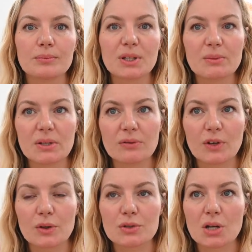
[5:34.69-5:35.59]
put them into
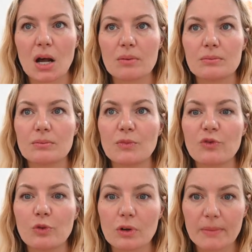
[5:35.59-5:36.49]
Photoshop,
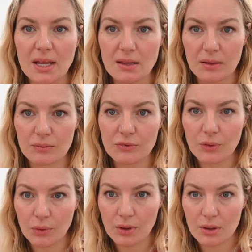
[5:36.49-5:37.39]
format them
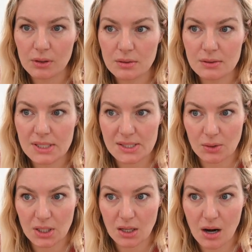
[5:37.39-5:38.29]
for these
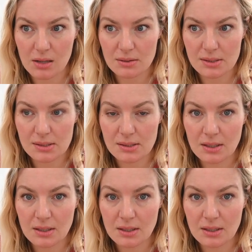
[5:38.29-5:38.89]
greeting cards.